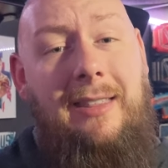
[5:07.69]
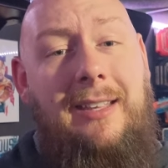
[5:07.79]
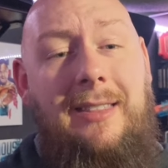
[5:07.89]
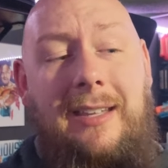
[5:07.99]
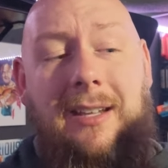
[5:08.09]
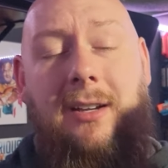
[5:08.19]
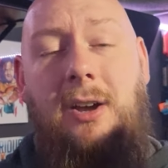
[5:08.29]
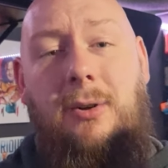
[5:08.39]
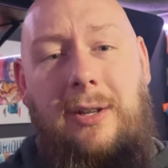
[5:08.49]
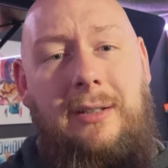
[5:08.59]
I think the
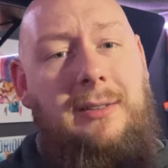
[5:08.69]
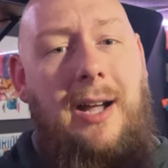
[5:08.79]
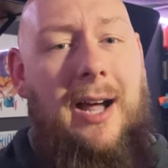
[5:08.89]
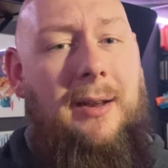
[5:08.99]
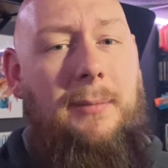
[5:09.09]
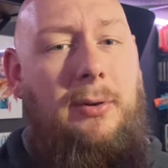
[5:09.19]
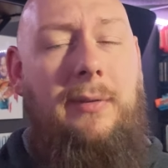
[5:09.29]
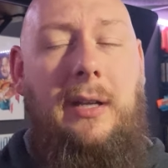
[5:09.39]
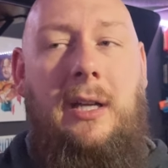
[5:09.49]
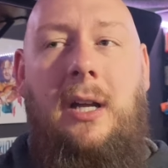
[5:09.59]
encoding on a
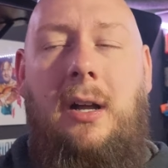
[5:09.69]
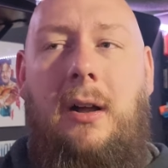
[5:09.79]
movie